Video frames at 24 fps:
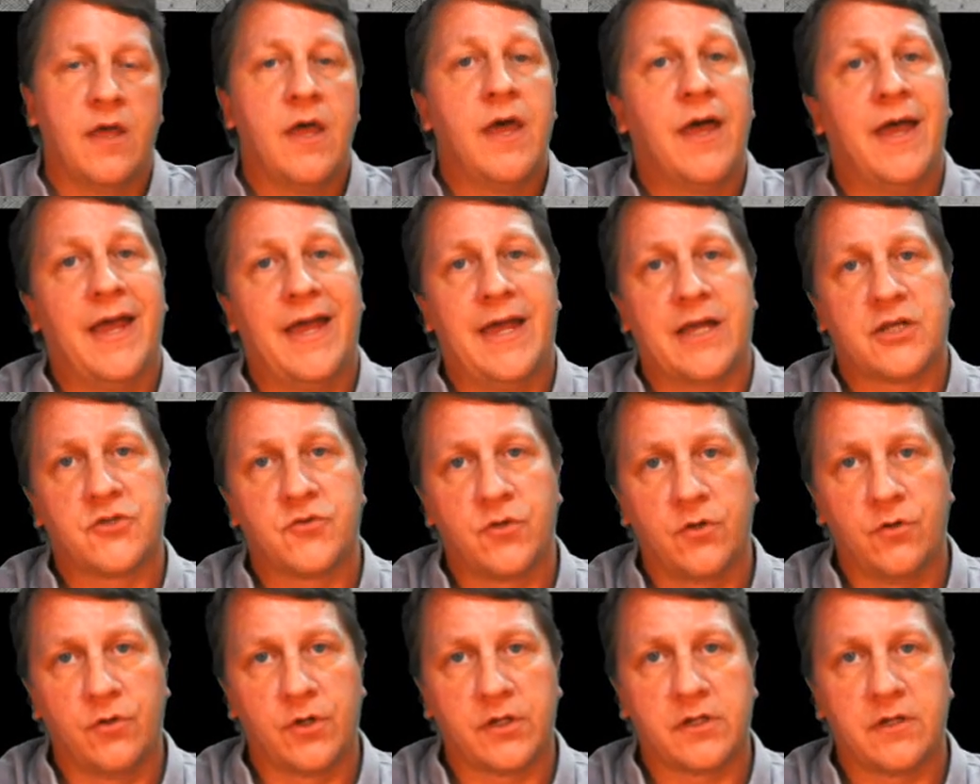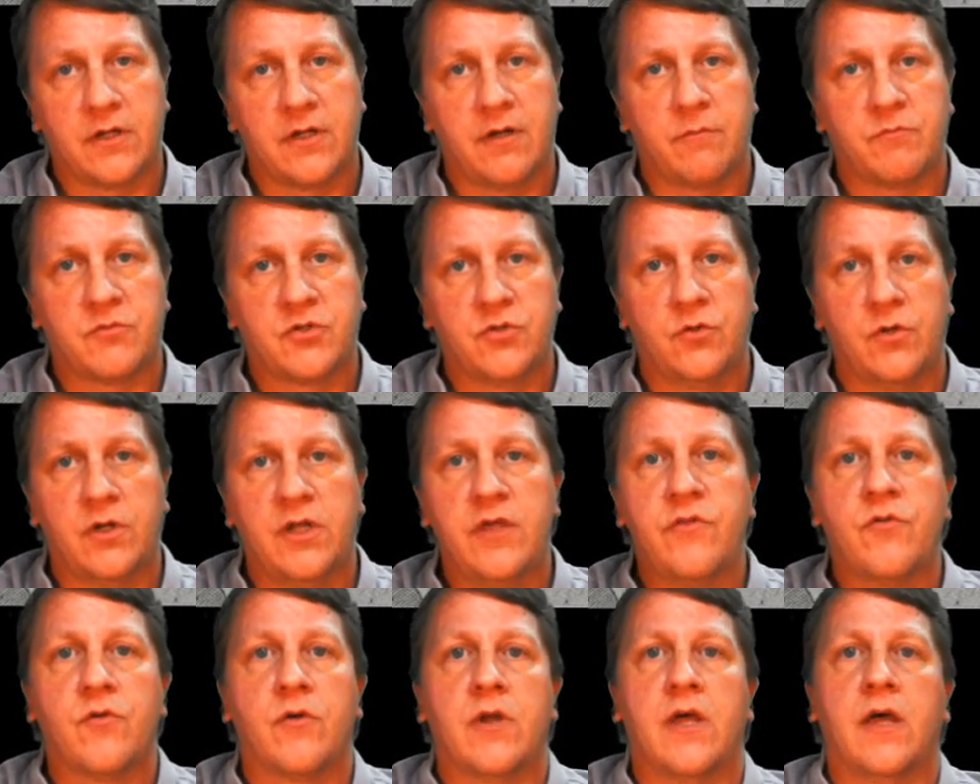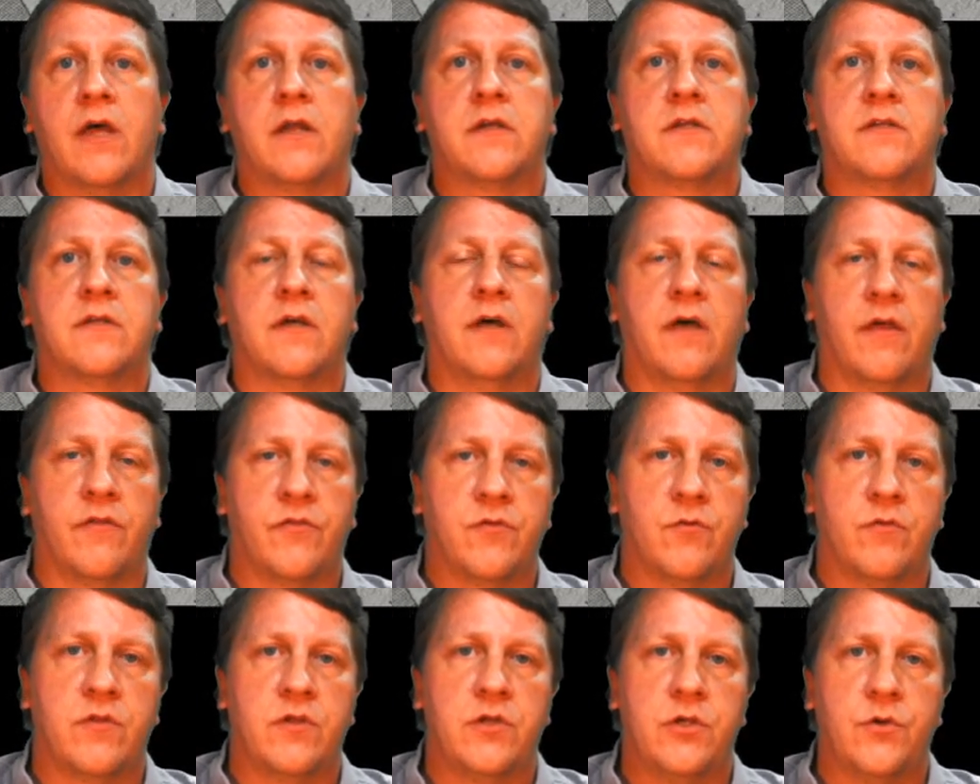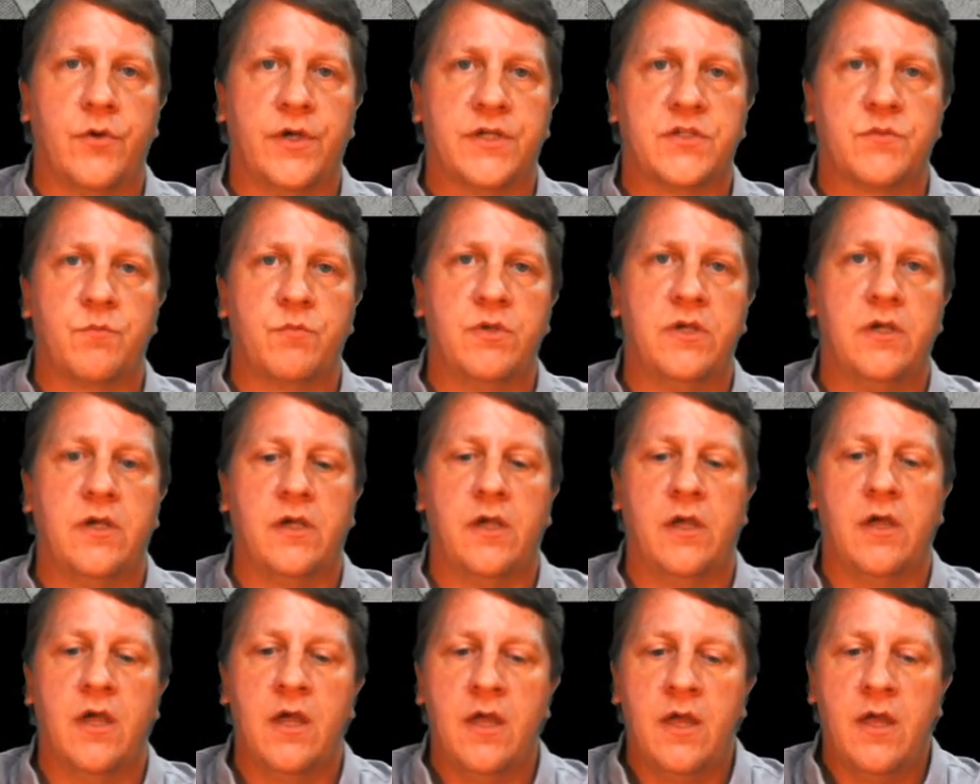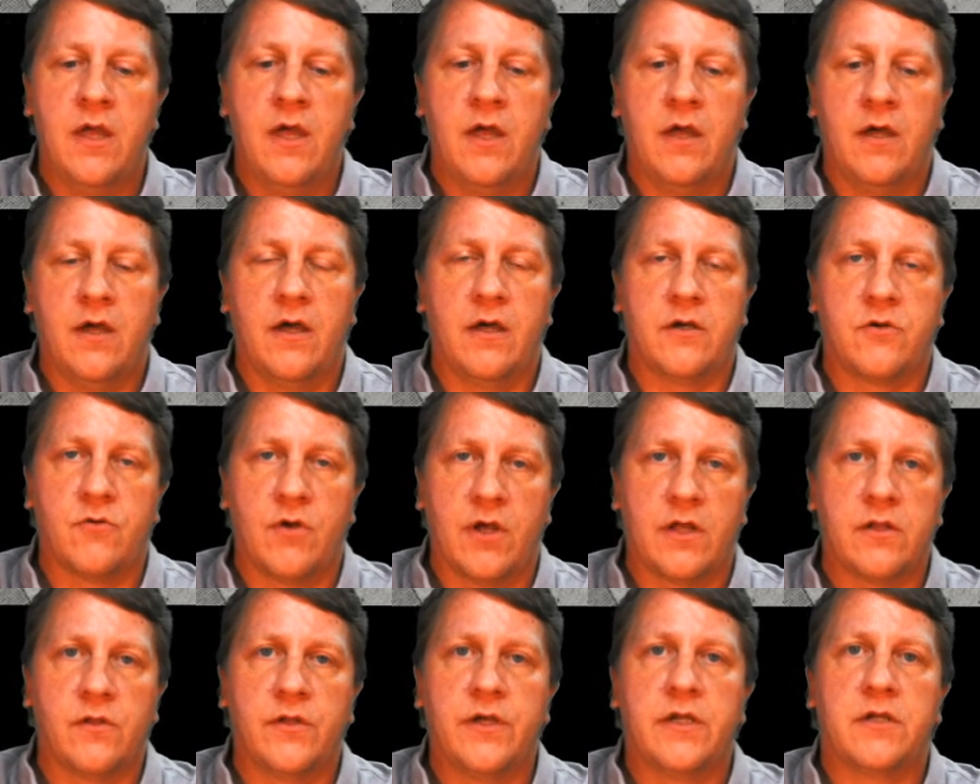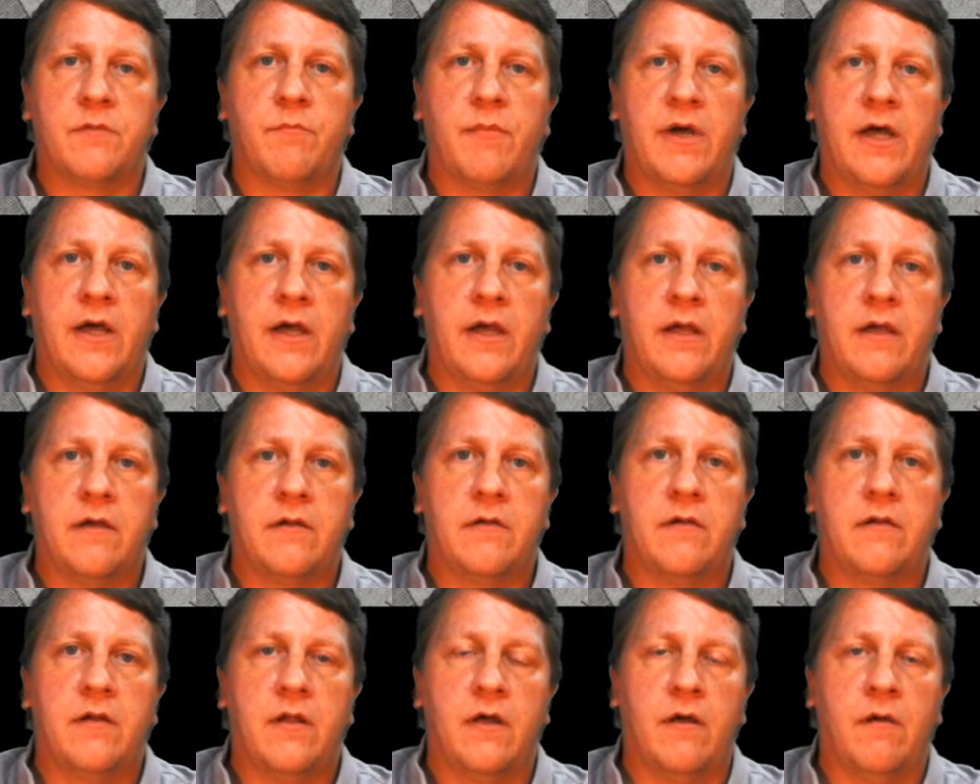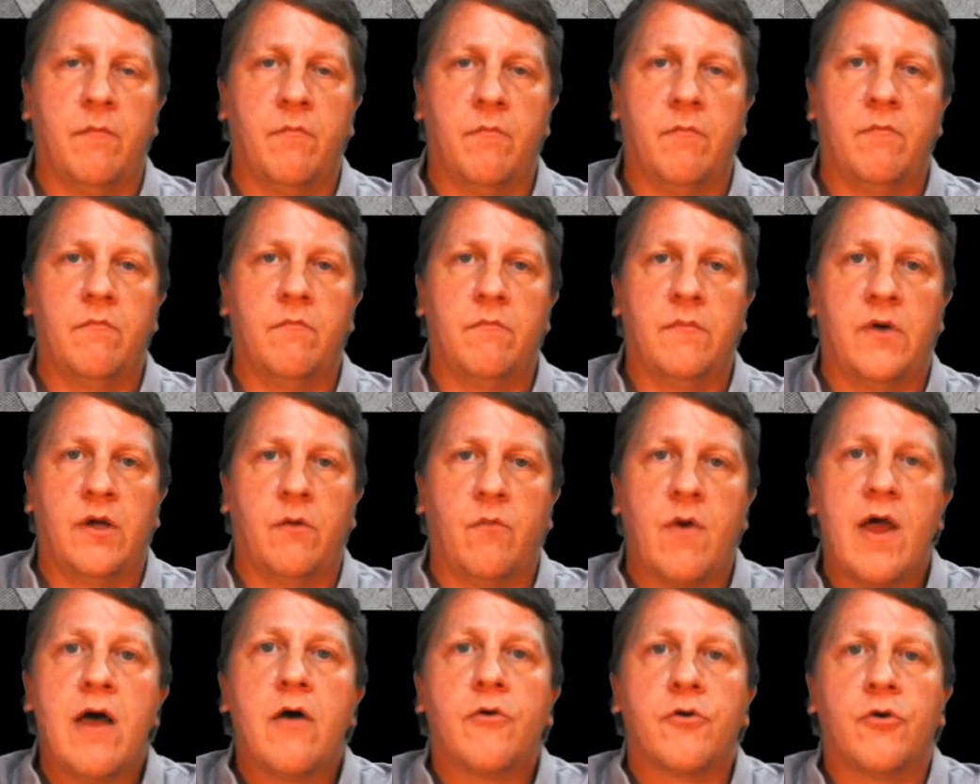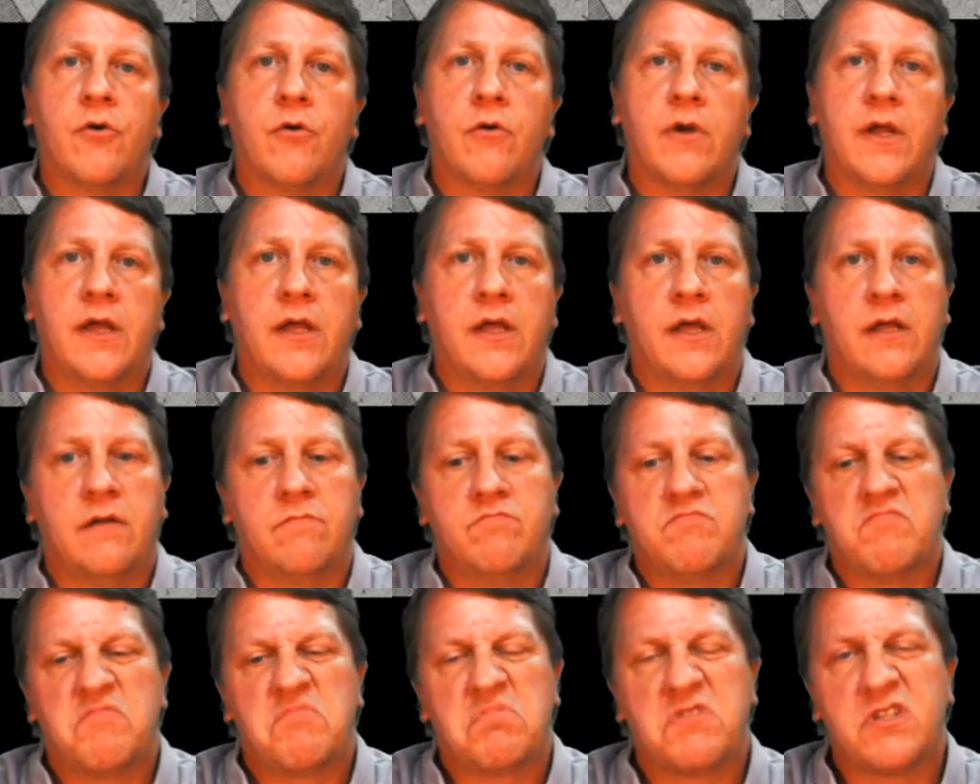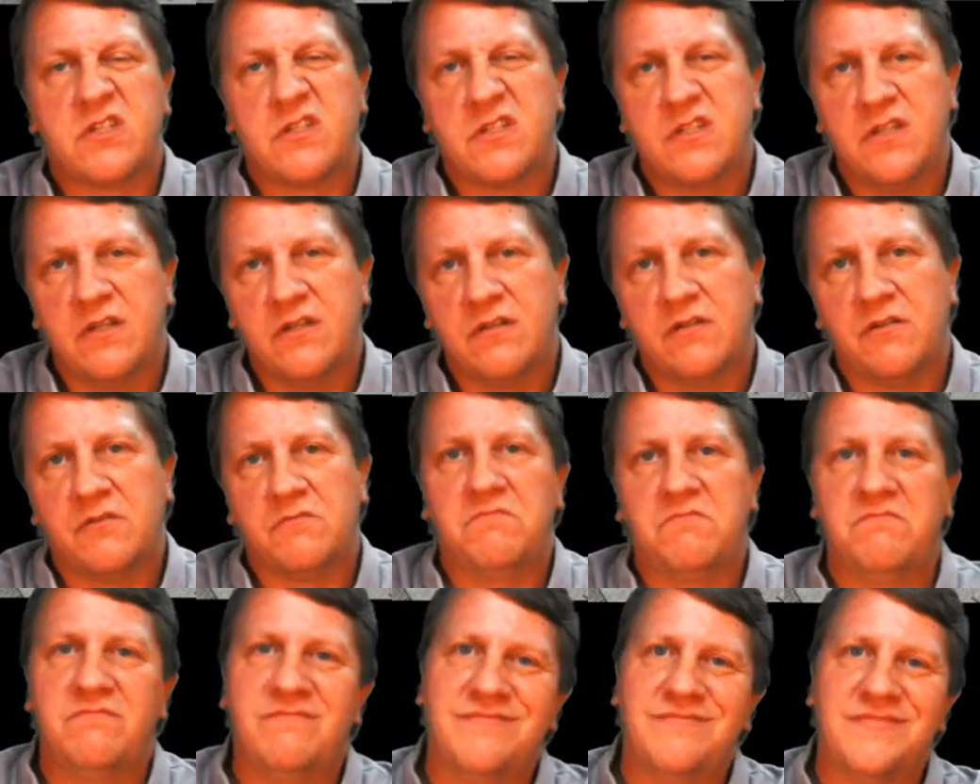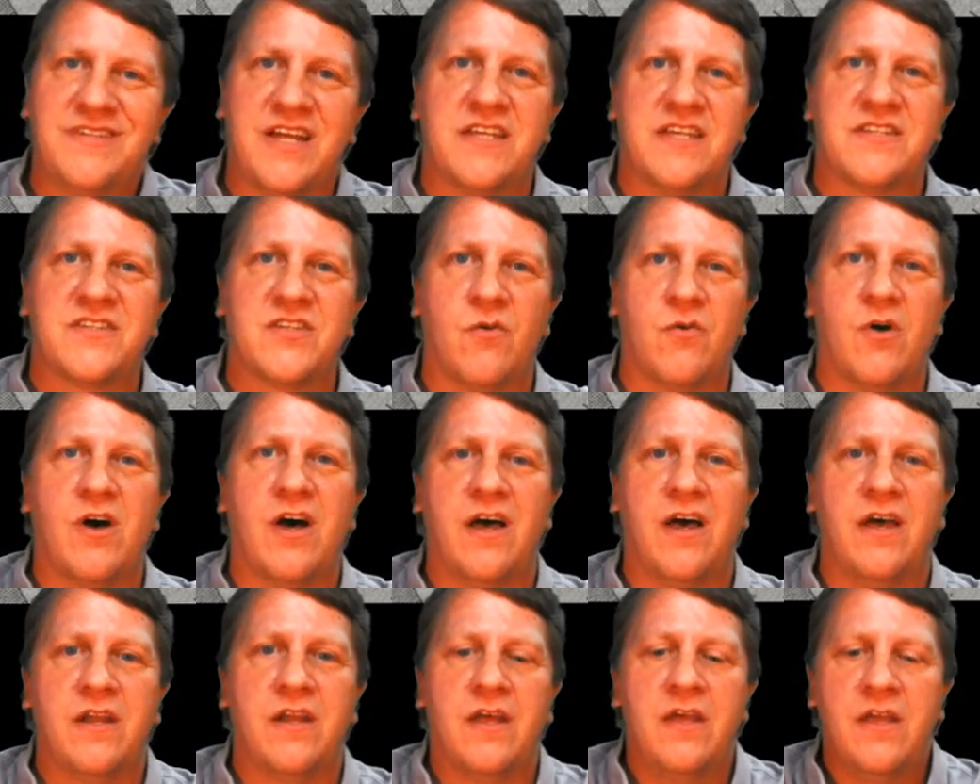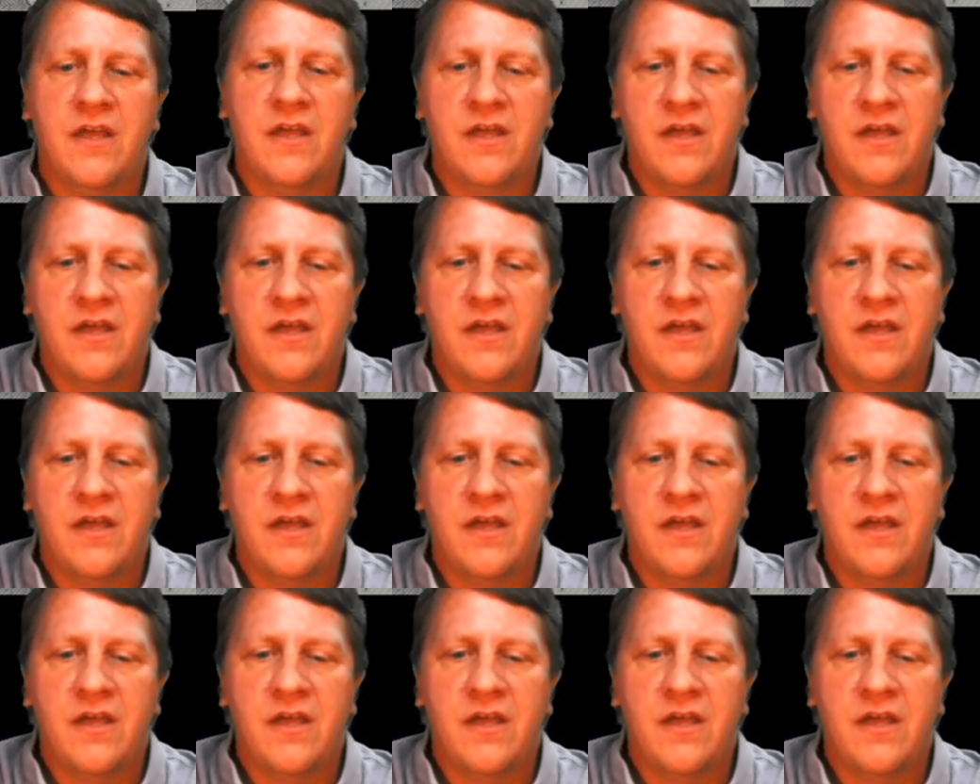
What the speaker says: I actually hooked it up to an Ethernet through the USB directly into my router, and still not so hot.